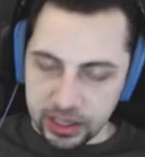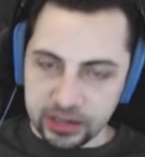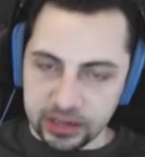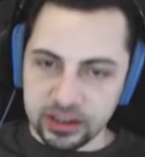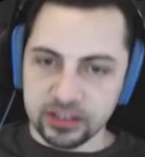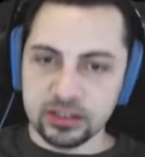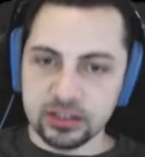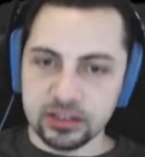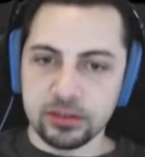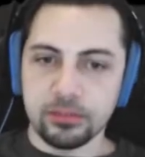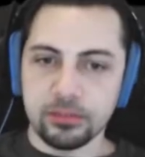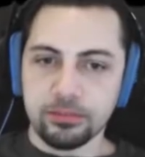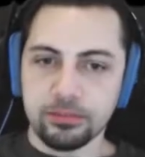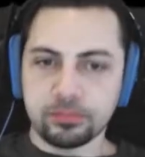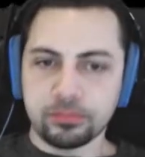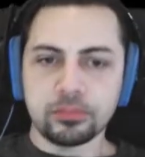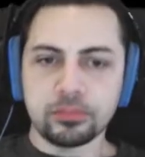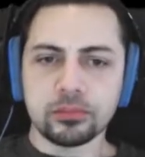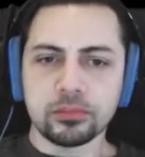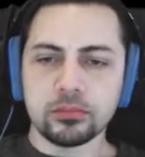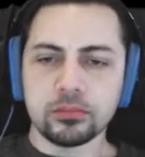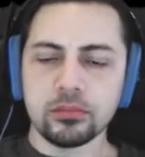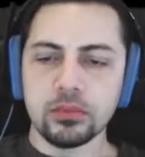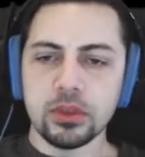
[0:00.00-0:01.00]
It doesn't
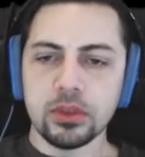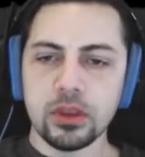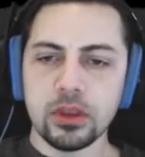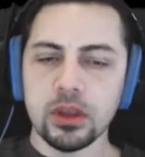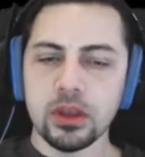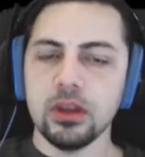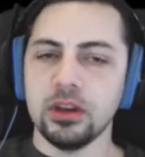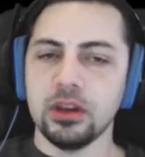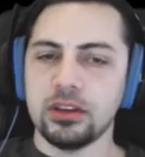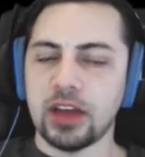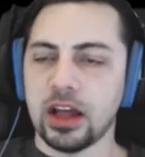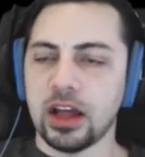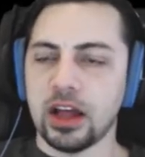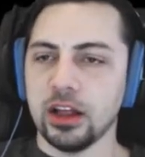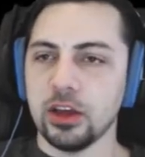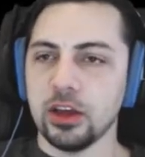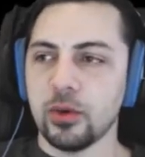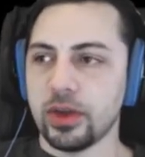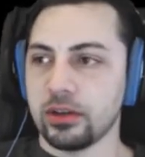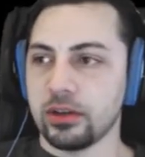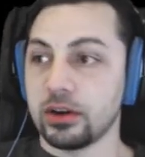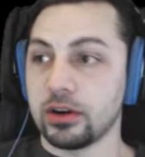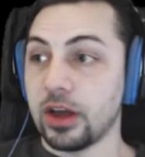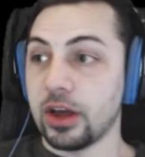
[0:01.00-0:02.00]
tell you
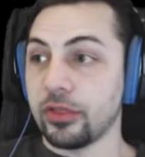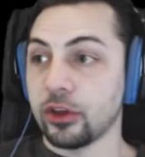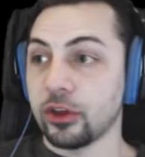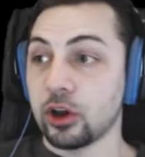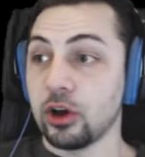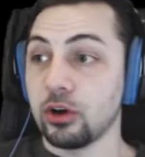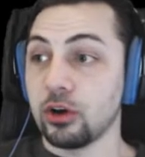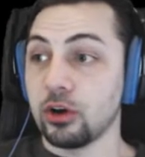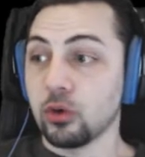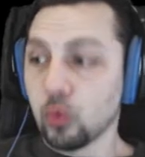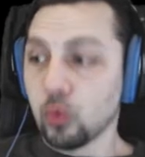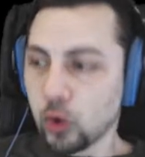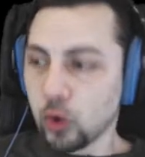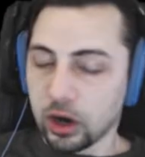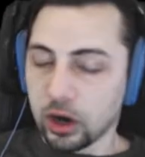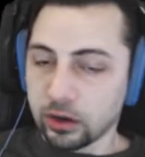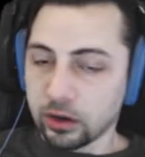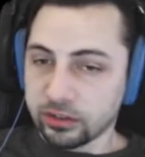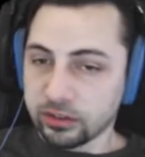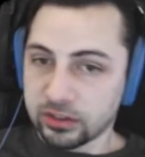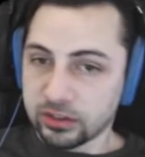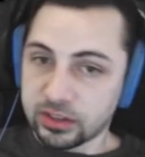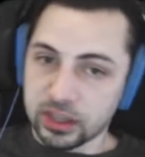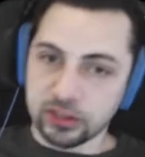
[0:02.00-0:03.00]
whether or not the code
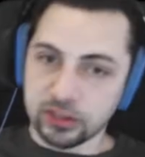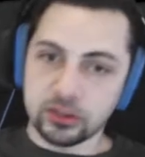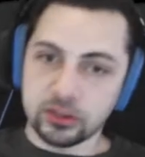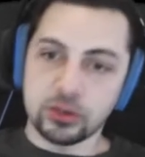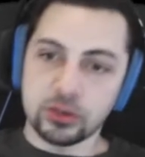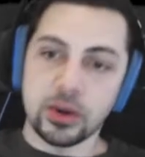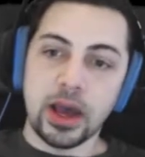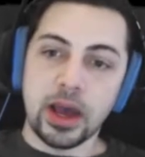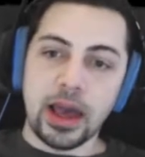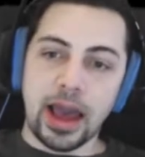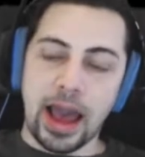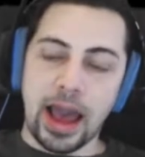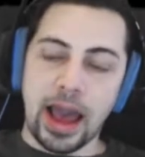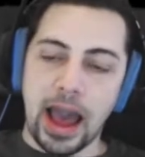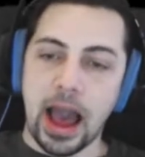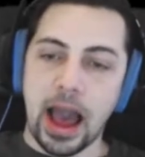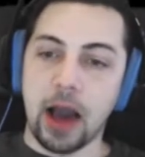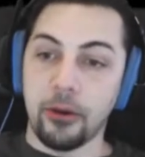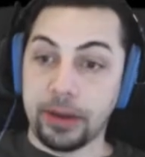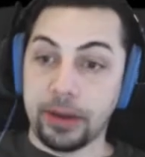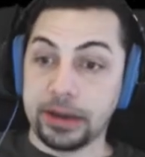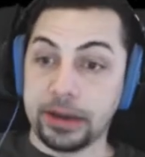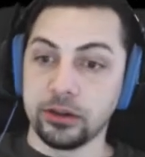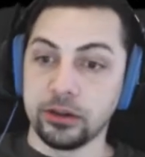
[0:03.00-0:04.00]
works. It tells you
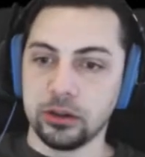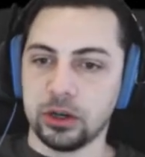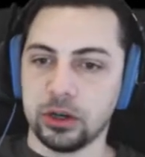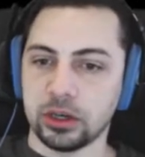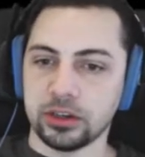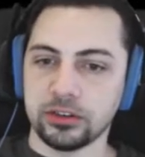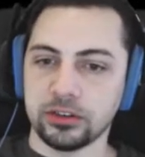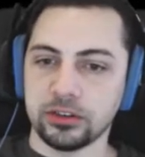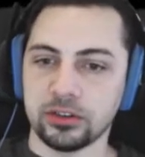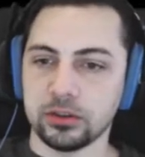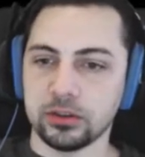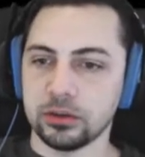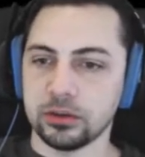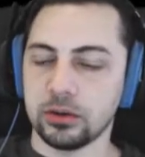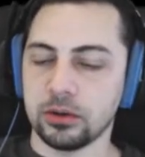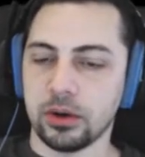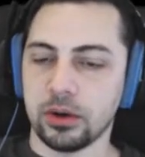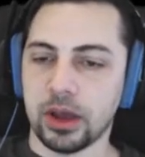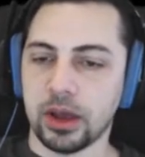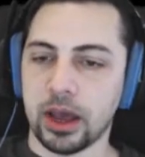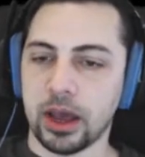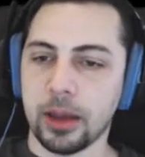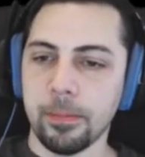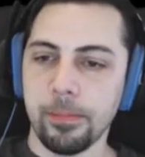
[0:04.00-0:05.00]
how it looks,
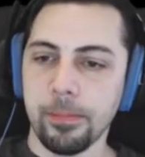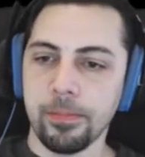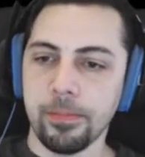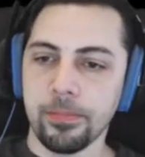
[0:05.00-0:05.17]
okay?